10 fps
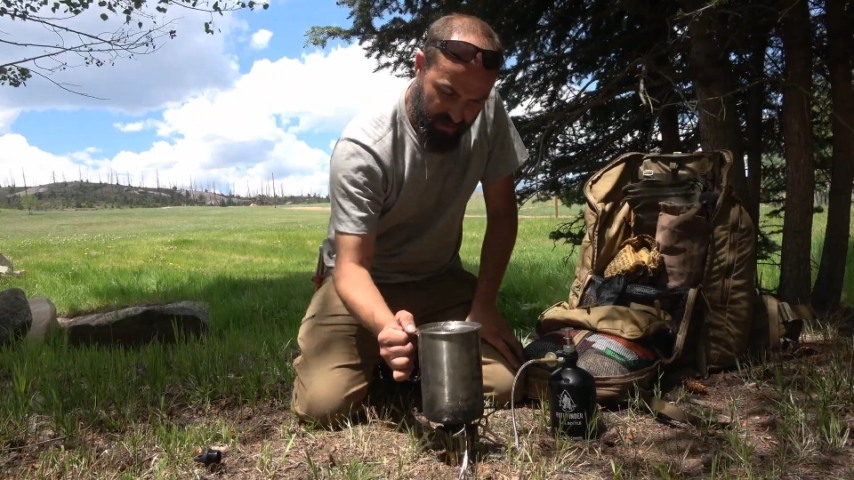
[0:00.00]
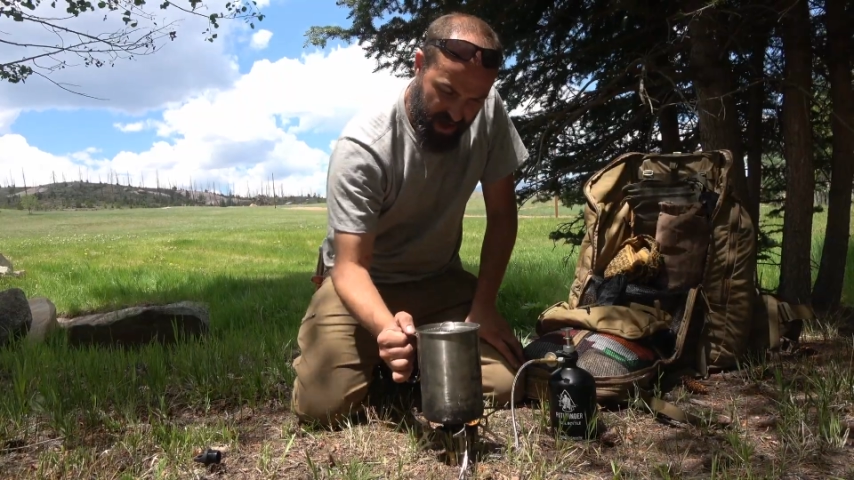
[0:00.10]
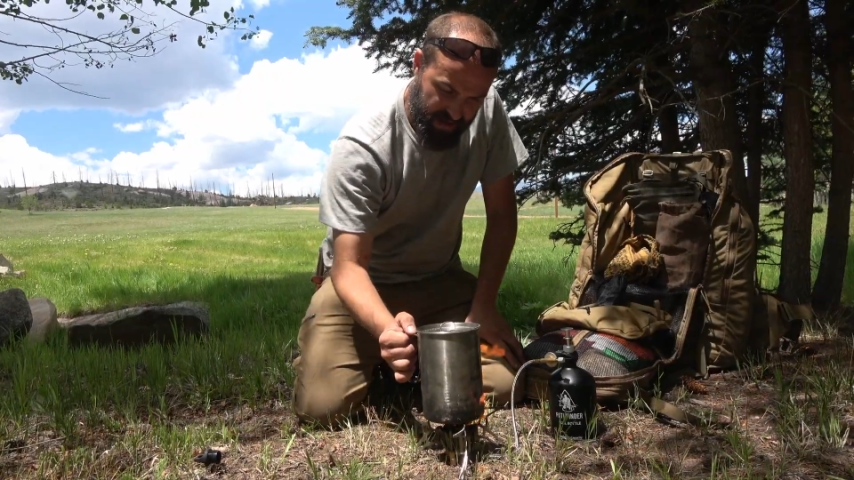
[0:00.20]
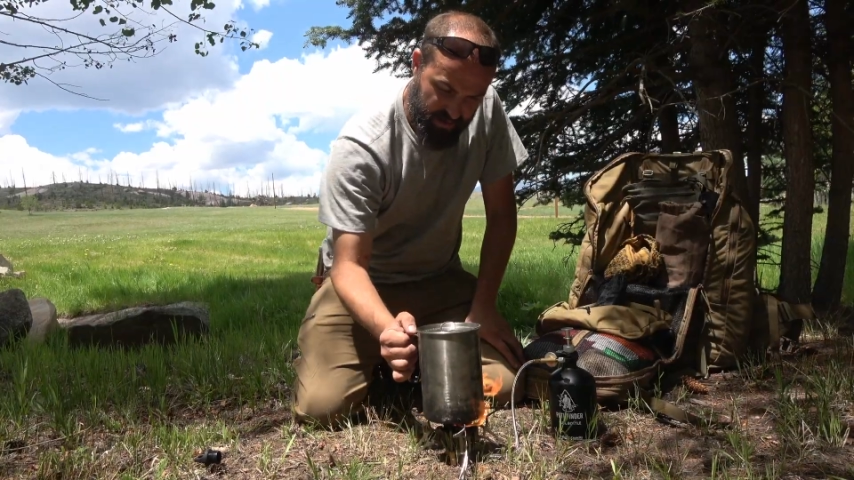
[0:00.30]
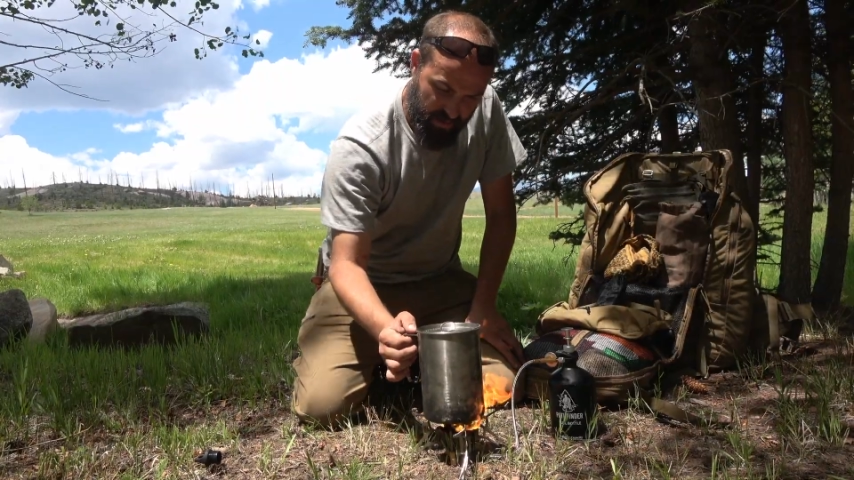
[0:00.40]

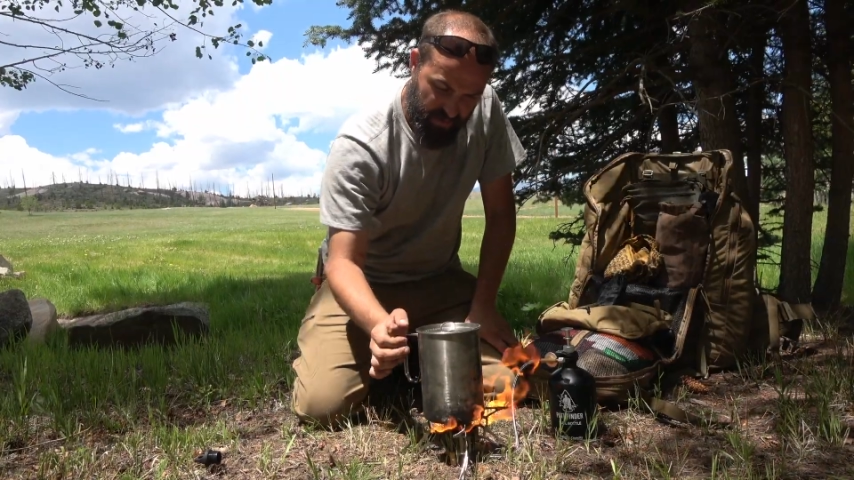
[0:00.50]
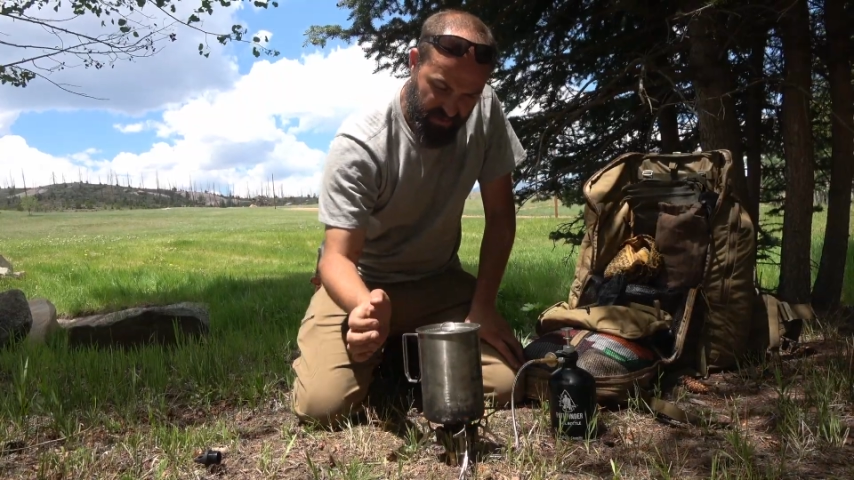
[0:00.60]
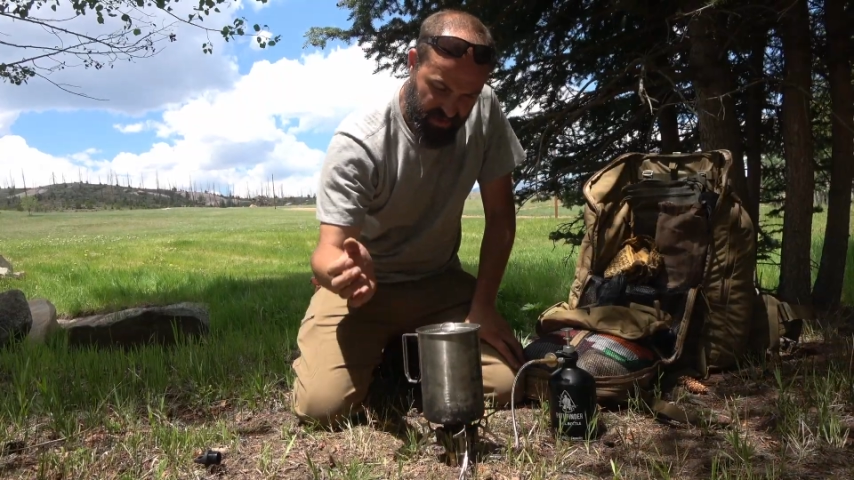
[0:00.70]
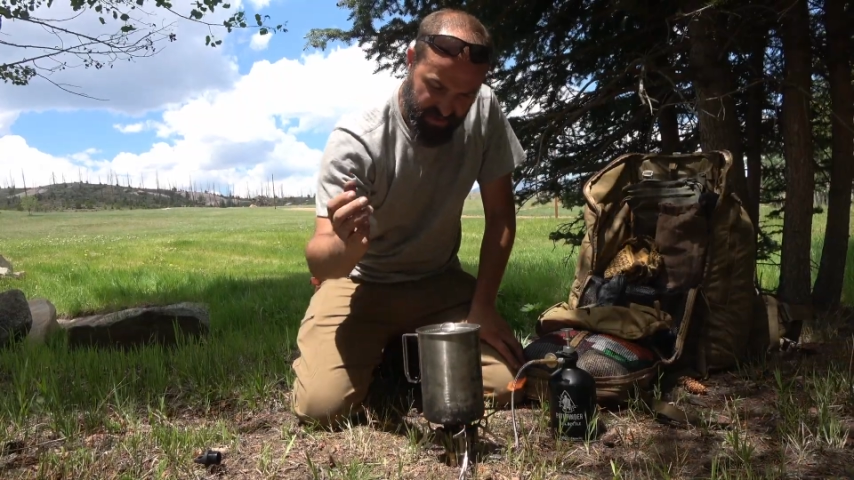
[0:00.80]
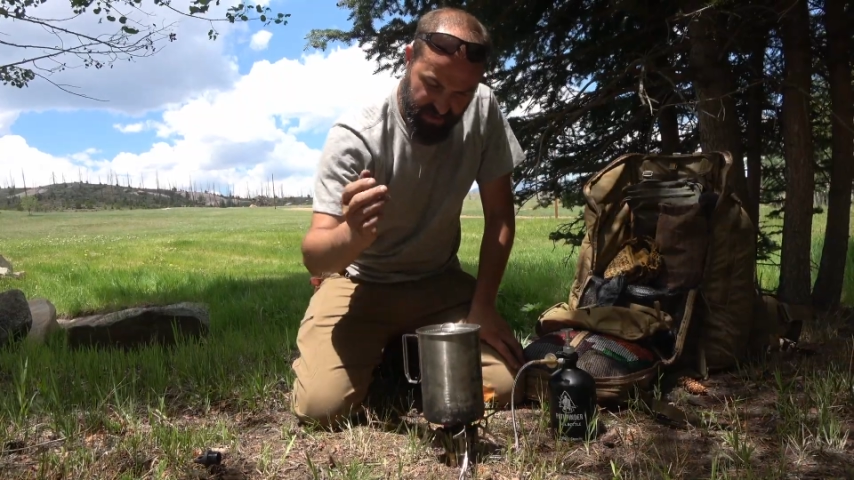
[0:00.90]
maximum
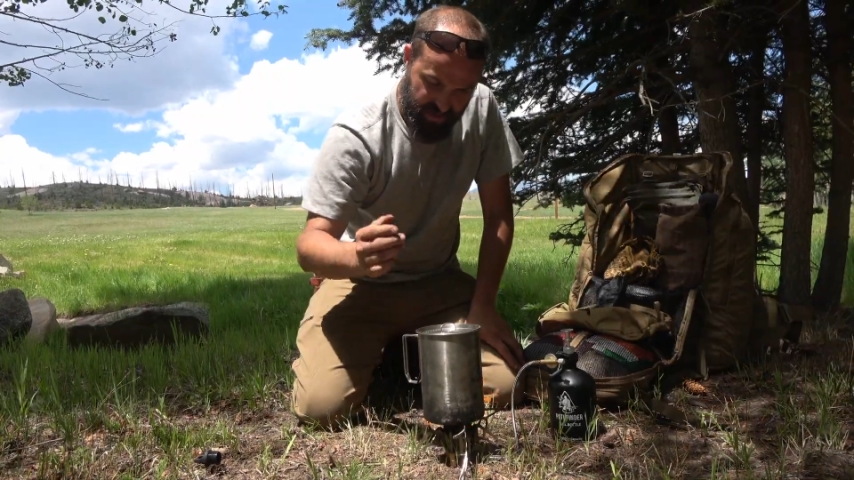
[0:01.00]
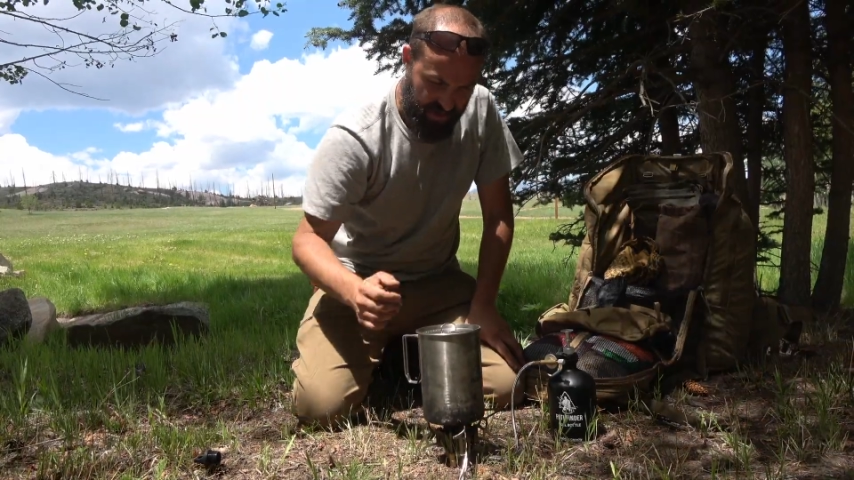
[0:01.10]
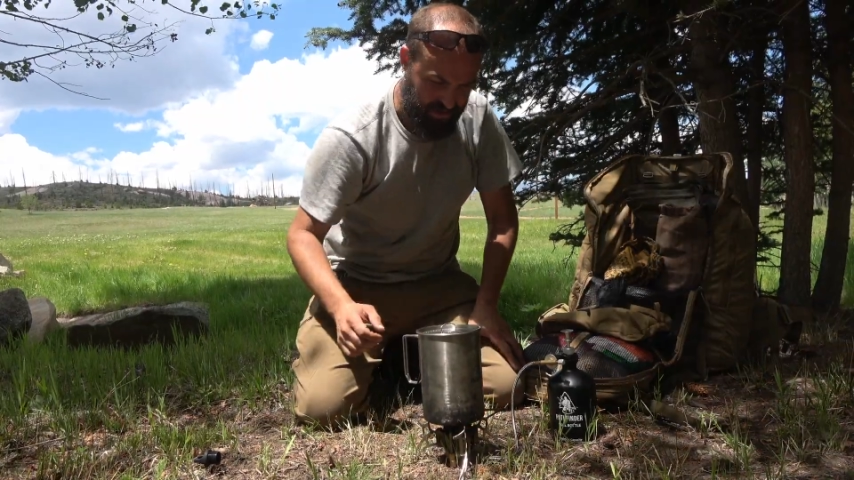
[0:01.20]
efficiency,